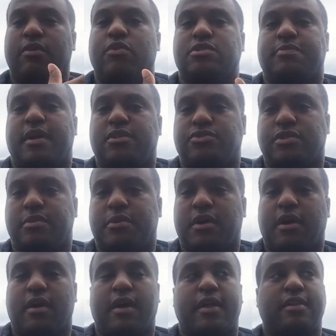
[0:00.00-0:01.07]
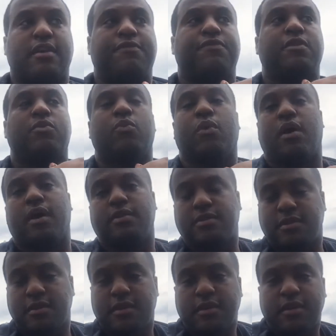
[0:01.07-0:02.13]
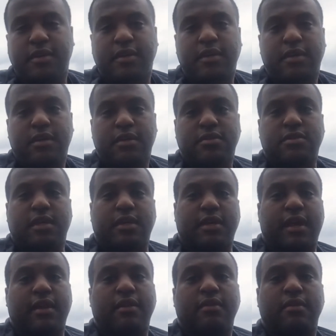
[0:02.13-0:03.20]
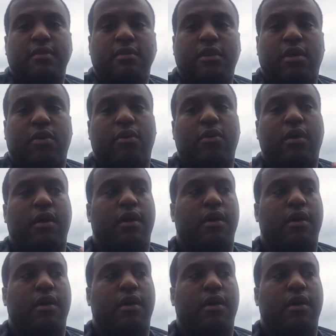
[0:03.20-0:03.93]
it was my dream car. I definitely want to get, you know,